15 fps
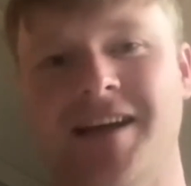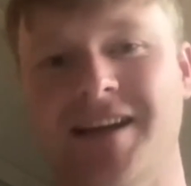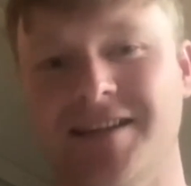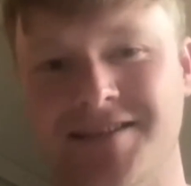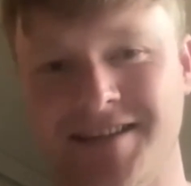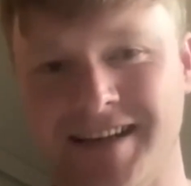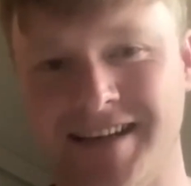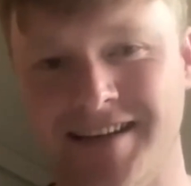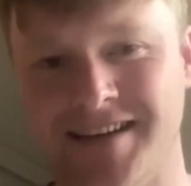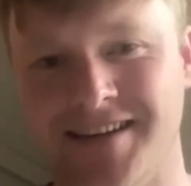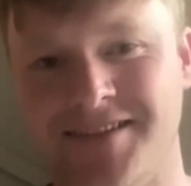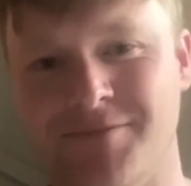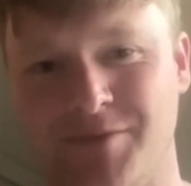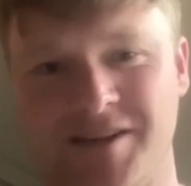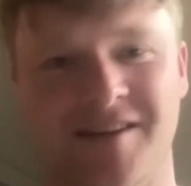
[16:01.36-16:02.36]
gets
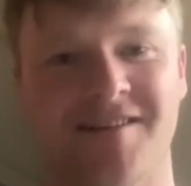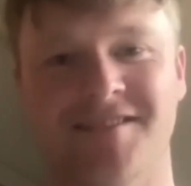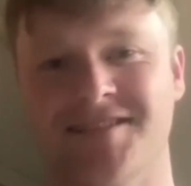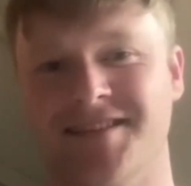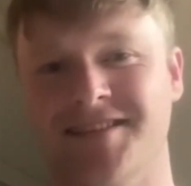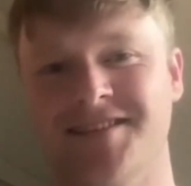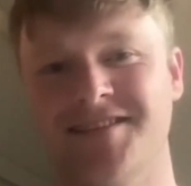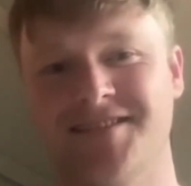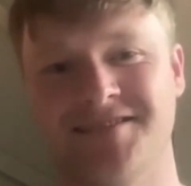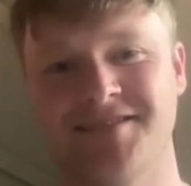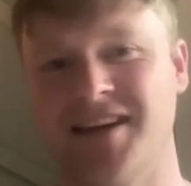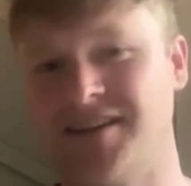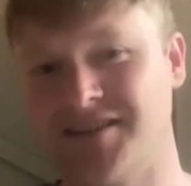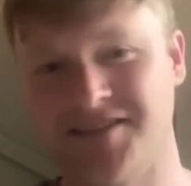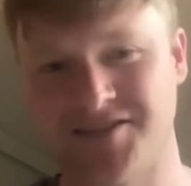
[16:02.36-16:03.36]
deleted because it's
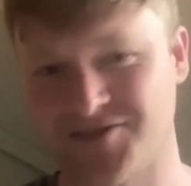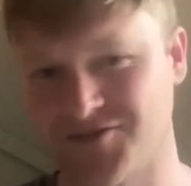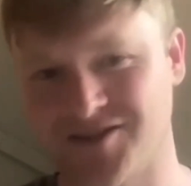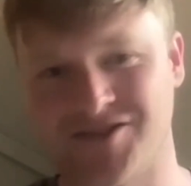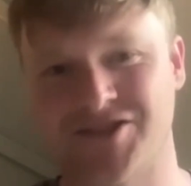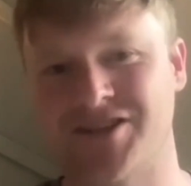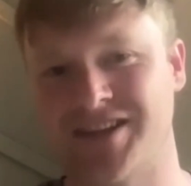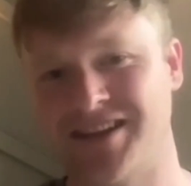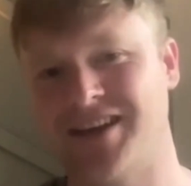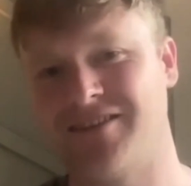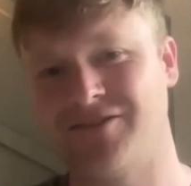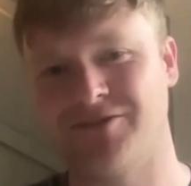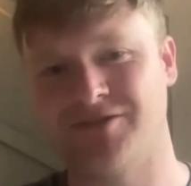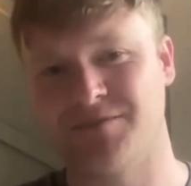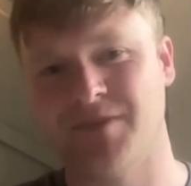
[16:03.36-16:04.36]
data destruction and
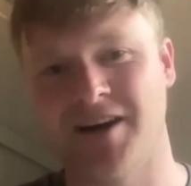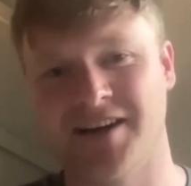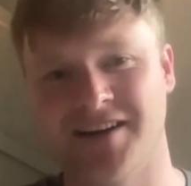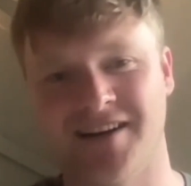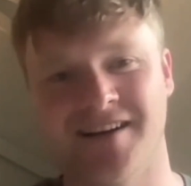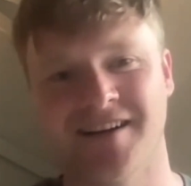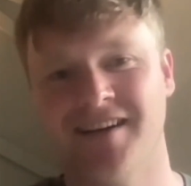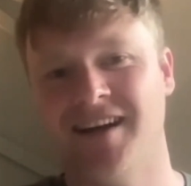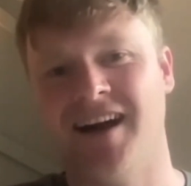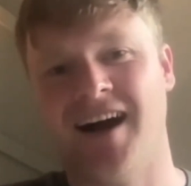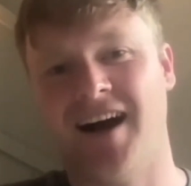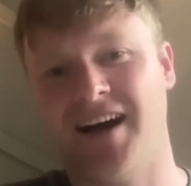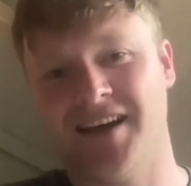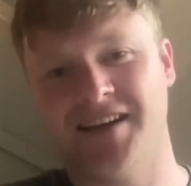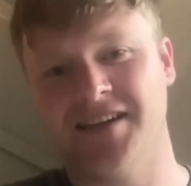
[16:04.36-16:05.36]
therefore it's MITRE,
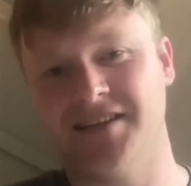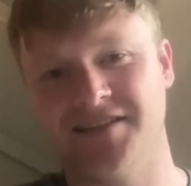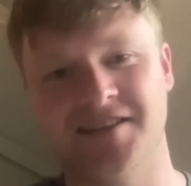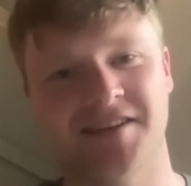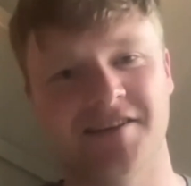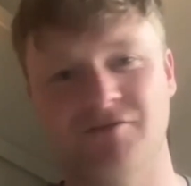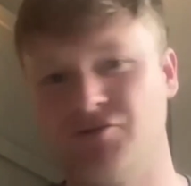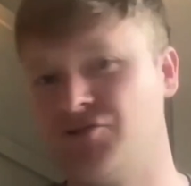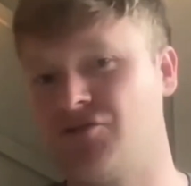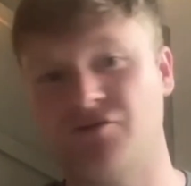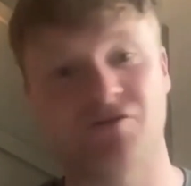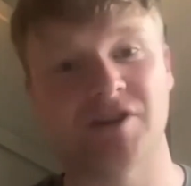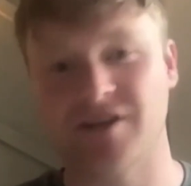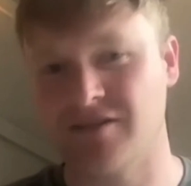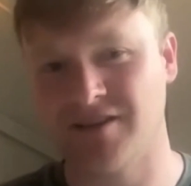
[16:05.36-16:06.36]
I need to
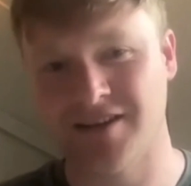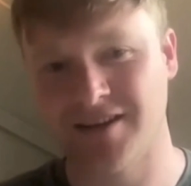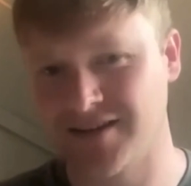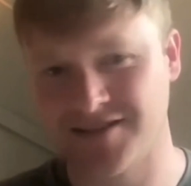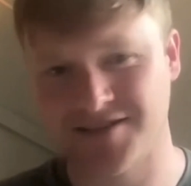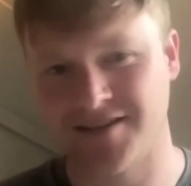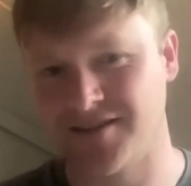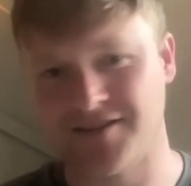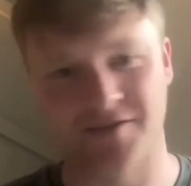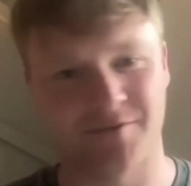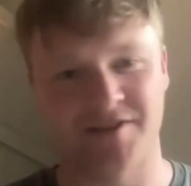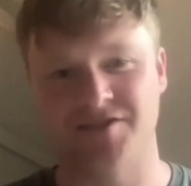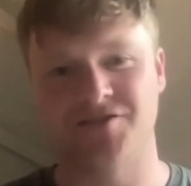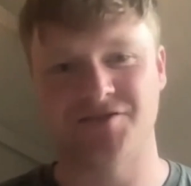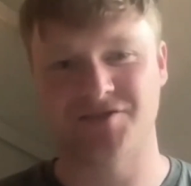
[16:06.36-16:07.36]
trigger alerts on it.
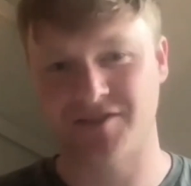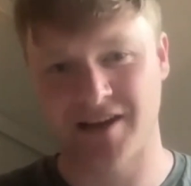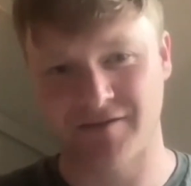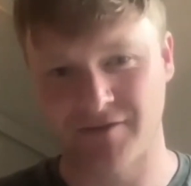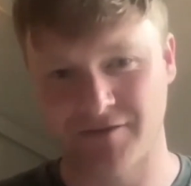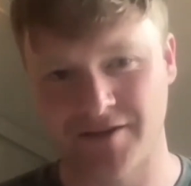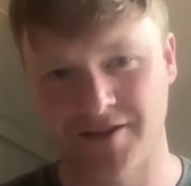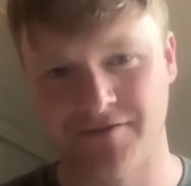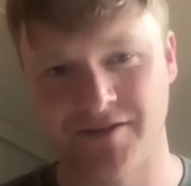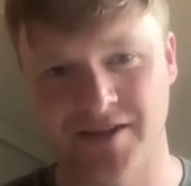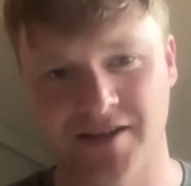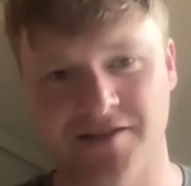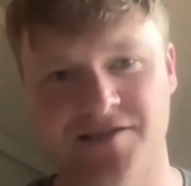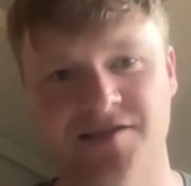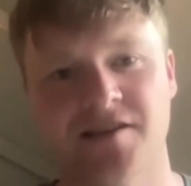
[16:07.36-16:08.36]
Otherwise, you're just going to have a flood of
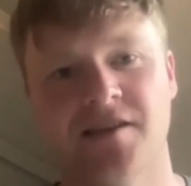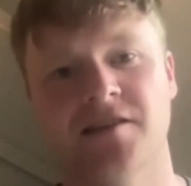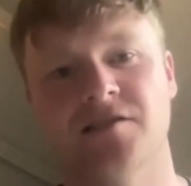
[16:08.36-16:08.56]
alerts.